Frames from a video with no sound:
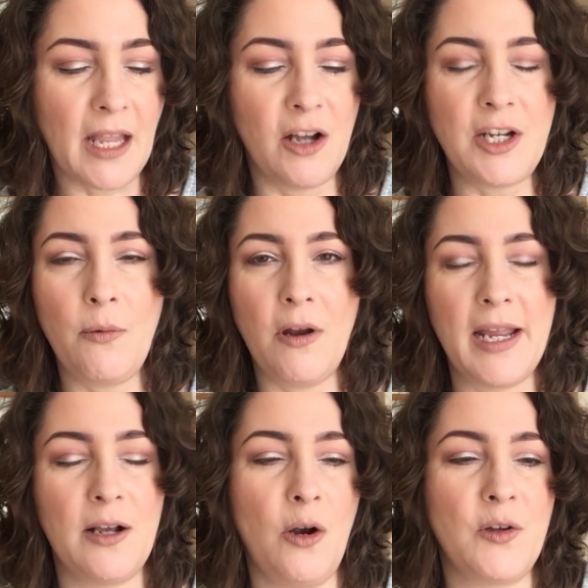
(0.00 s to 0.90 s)
I don't
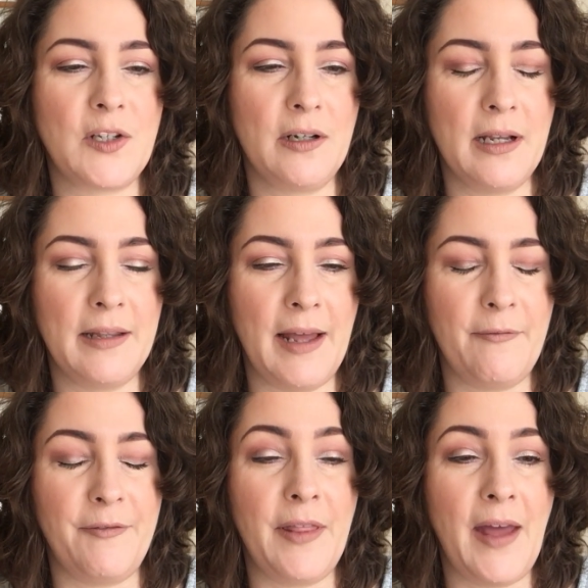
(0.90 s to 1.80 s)
like gloss that
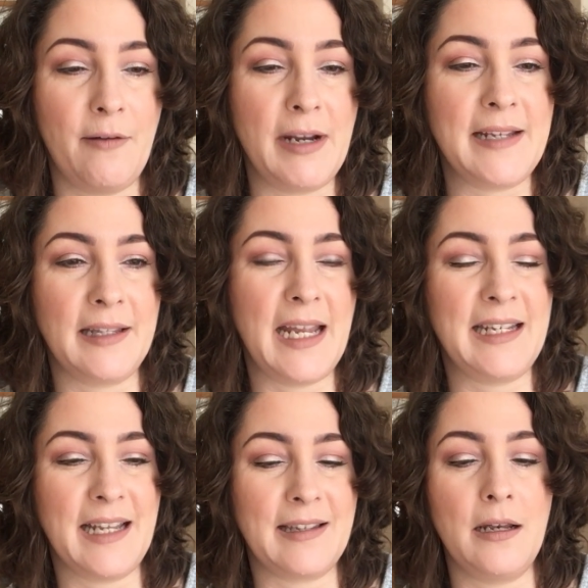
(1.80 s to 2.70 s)
for that reason, that
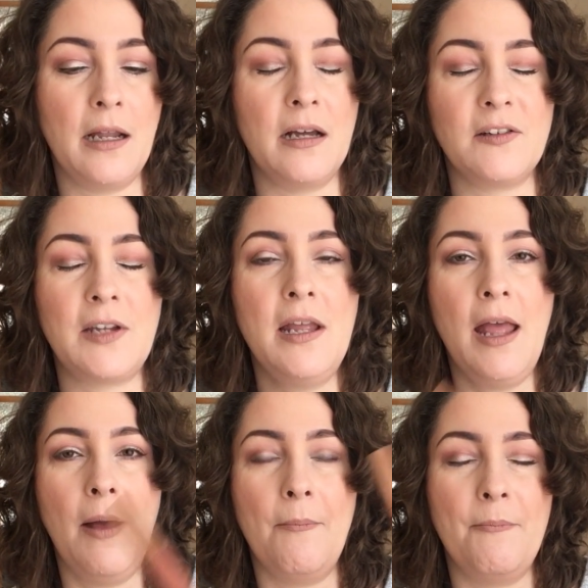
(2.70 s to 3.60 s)
it doesn't last
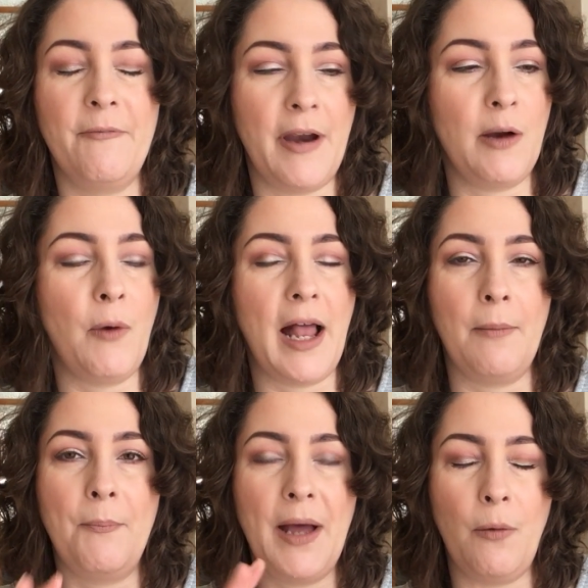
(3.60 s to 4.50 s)
very
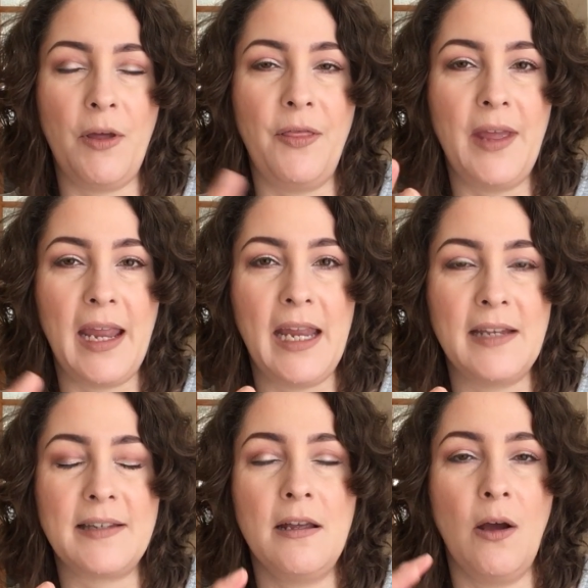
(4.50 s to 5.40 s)
well. But with
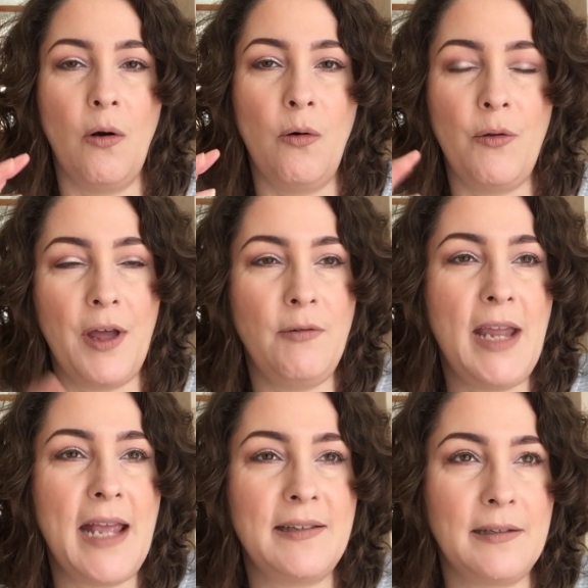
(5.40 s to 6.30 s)
these, although
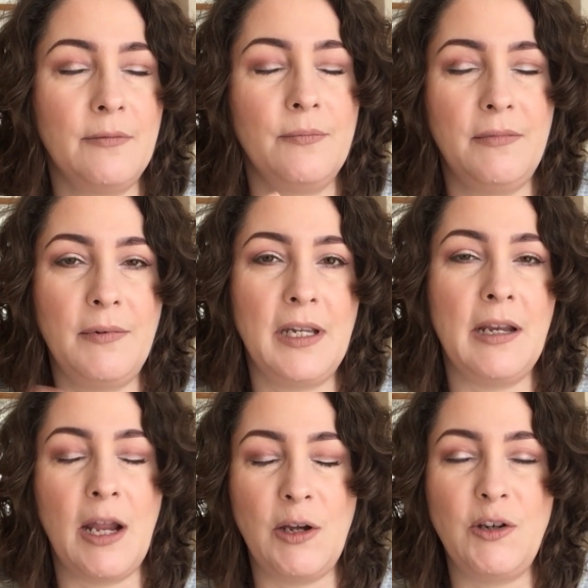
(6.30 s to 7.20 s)
yes, you
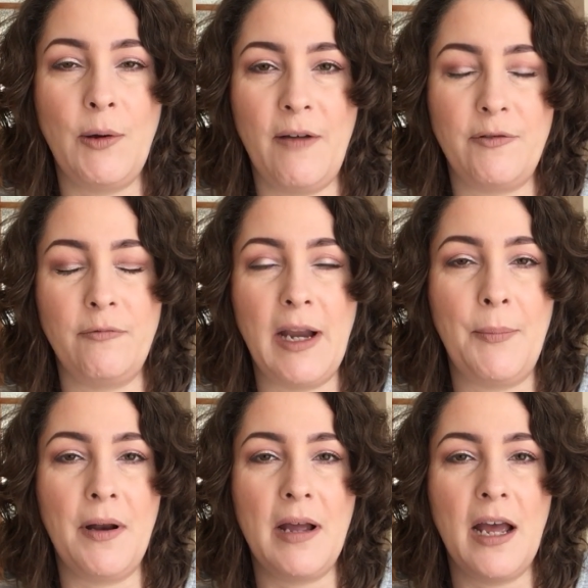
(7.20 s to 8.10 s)
know, you do have to
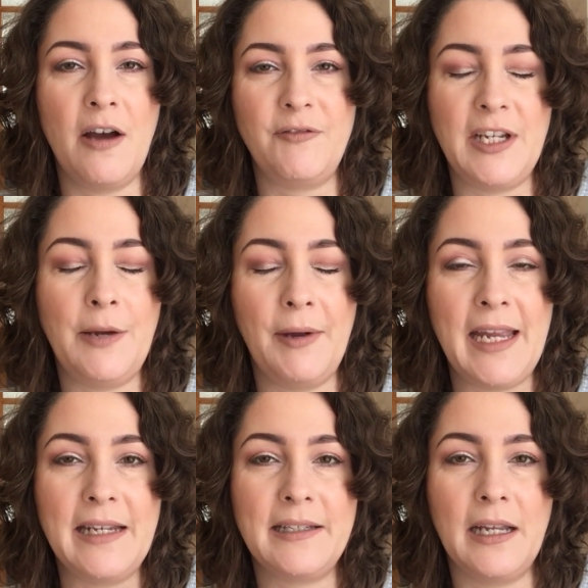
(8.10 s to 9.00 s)
reapply after you
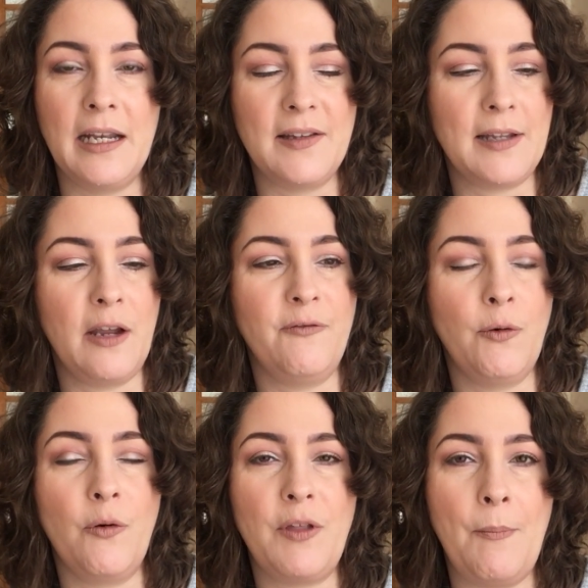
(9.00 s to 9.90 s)
eat and so
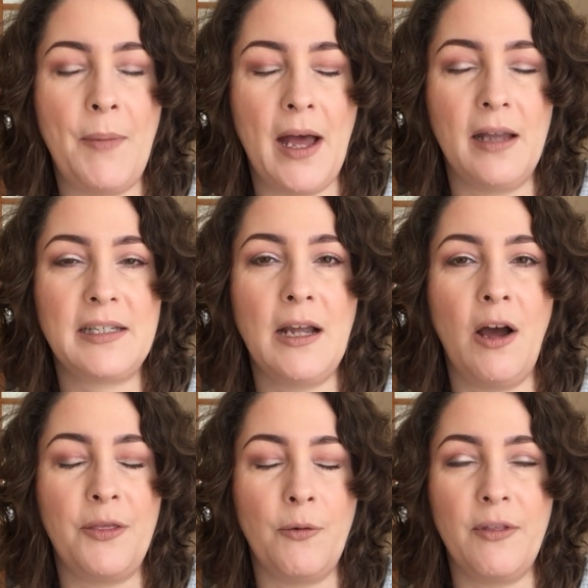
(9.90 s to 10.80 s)
forth, but
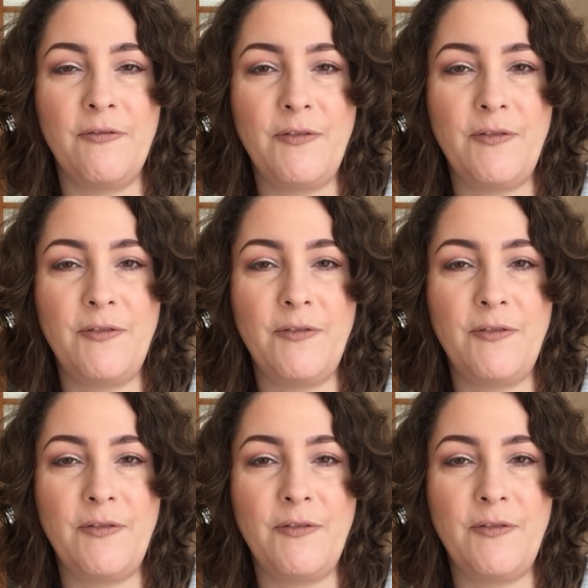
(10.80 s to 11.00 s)
I thought the